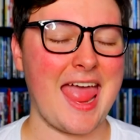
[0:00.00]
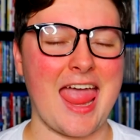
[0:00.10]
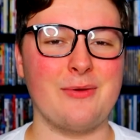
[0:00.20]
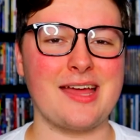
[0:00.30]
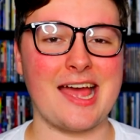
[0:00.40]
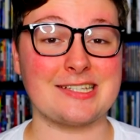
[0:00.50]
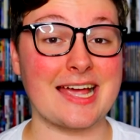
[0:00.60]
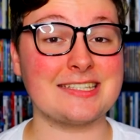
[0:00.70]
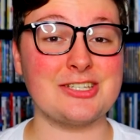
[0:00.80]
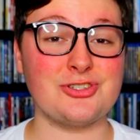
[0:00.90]
Anyway,
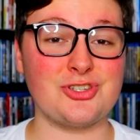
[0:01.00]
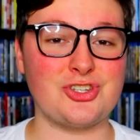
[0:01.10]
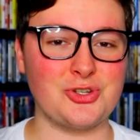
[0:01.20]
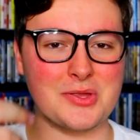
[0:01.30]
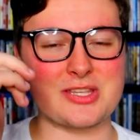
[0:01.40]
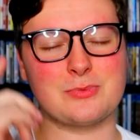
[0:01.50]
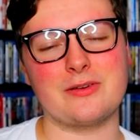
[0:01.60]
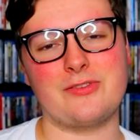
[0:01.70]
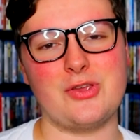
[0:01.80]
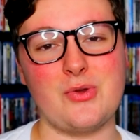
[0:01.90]
guys, enjoy this movie
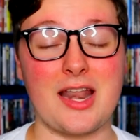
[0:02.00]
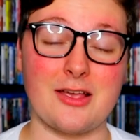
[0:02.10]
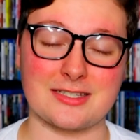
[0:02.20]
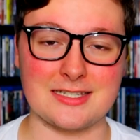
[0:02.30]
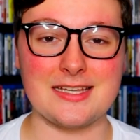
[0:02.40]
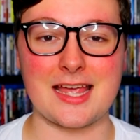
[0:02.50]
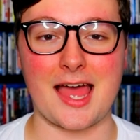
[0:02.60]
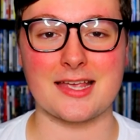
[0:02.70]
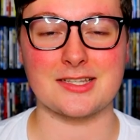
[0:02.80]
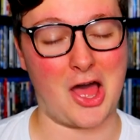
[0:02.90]
review. And I'll see you
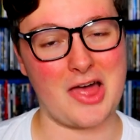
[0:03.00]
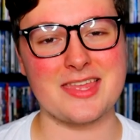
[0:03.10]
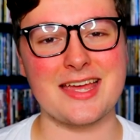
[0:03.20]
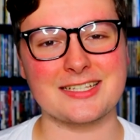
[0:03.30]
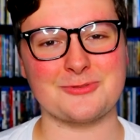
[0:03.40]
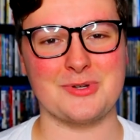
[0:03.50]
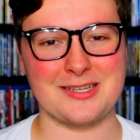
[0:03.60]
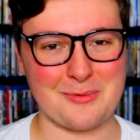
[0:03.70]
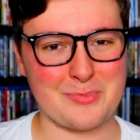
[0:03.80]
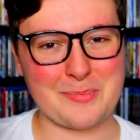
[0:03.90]
guys on the next one.
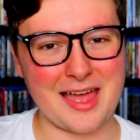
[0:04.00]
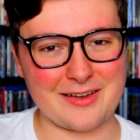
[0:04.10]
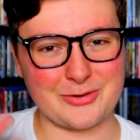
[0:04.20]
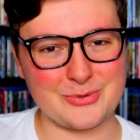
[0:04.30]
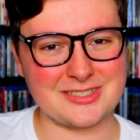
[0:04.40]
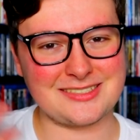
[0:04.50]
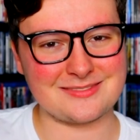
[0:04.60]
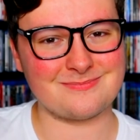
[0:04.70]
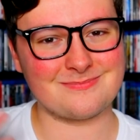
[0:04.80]
Bye-bye, everyone.